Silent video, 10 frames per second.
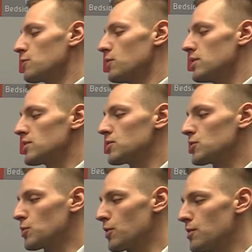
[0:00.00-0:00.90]
for this
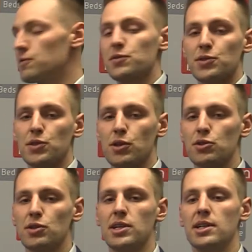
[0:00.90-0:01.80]
sort of
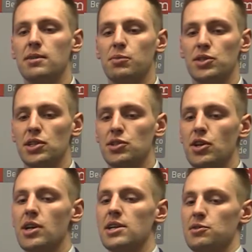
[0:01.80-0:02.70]
surgery and
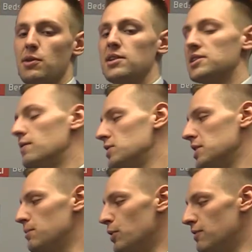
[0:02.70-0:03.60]
procedure is around
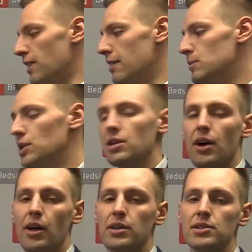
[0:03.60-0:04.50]
$17.5
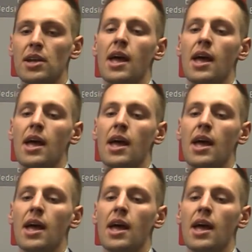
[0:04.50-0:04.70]
million,